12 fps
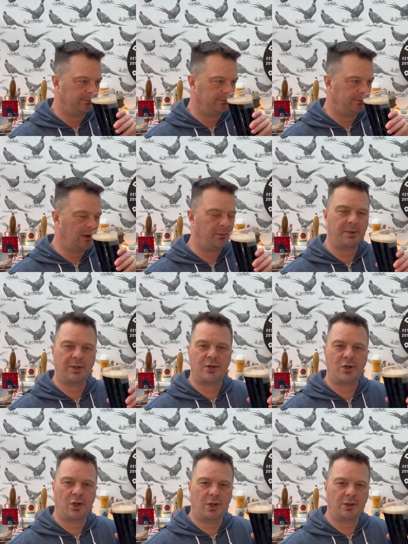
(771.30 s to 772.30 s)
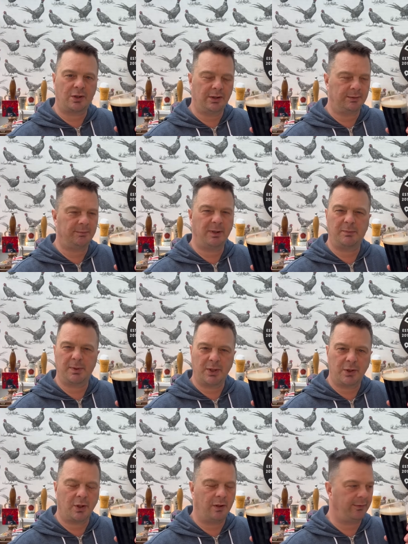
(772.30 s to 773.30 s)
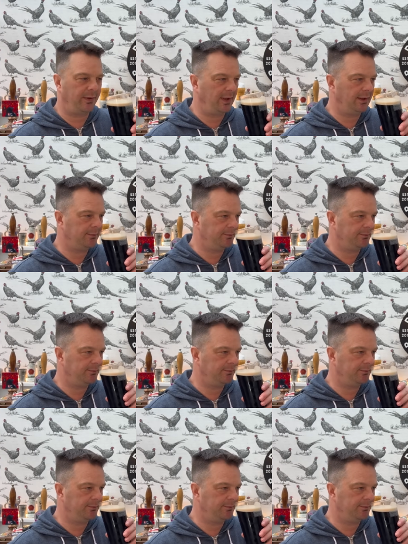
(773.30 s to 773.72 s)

a little bit of chocolate, a little bit of coffee.